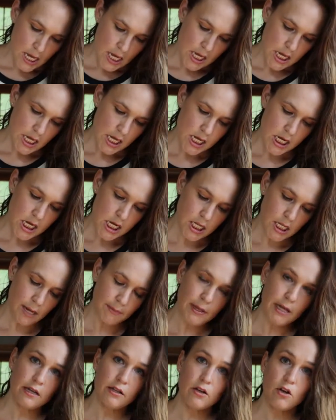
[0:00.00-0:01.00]
and I'm
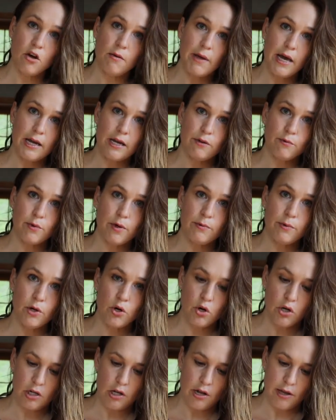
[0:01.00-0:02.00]
not going to go back and
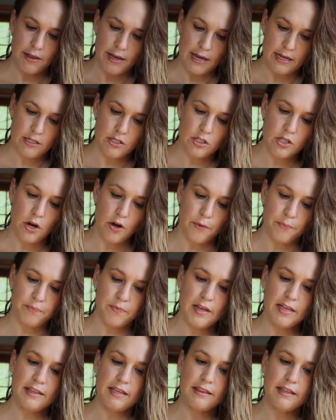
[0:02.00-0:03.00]
re-record all that. So,
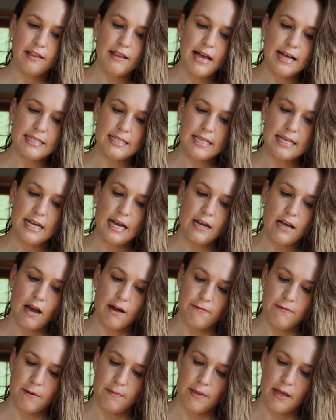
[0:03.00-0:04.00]
and then the last thing I
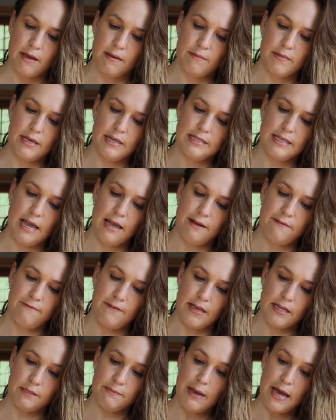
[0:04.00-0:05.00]
got from them is a
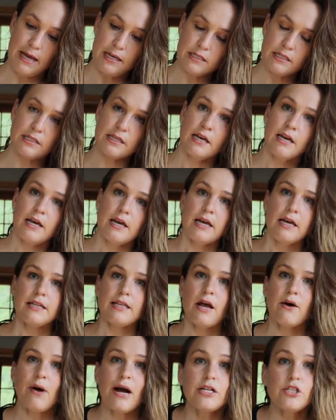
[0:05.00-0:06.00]
face mask.
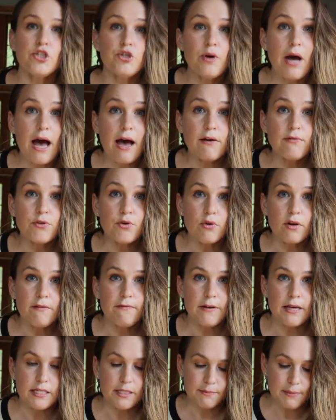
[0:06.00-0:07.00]
Now I do have 3
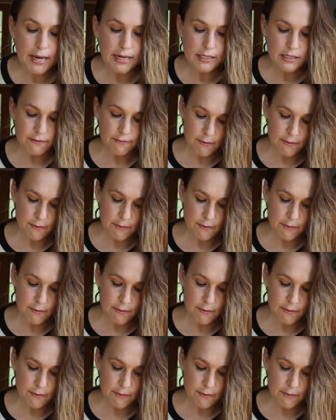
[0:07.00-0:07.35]
face masks